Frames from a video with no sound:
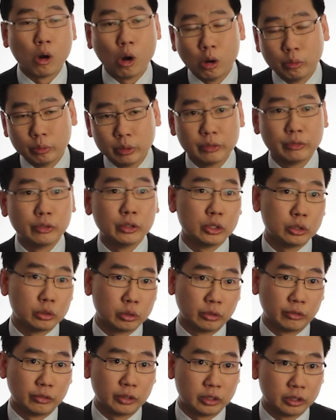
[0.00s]
or refer you
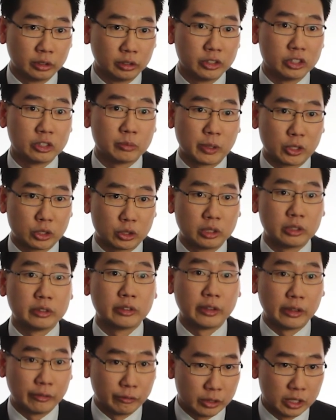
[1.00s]
to a fertility
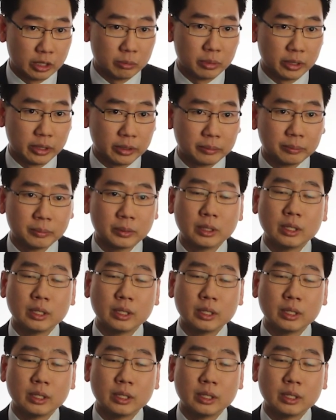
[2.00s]
specialist if need be.